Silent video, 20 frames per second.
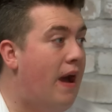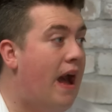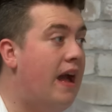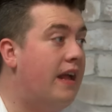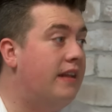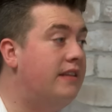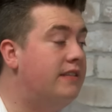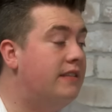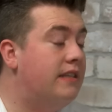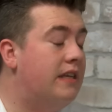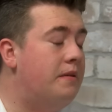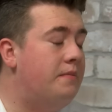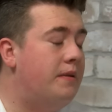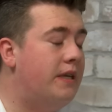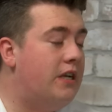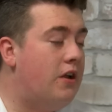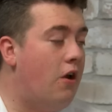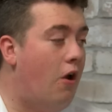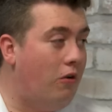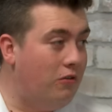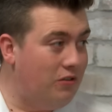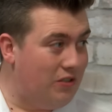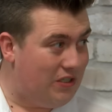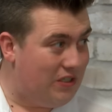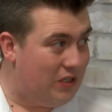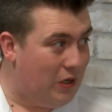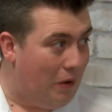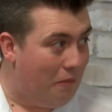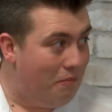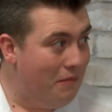Barnsley,
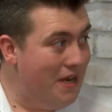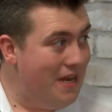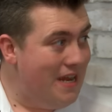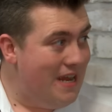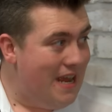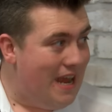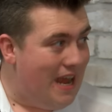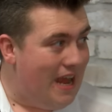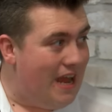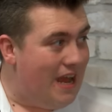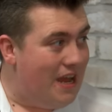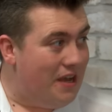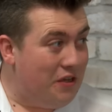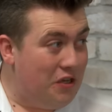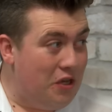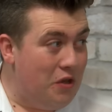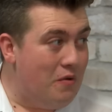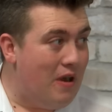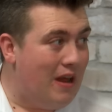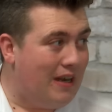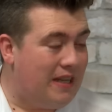because Tom, you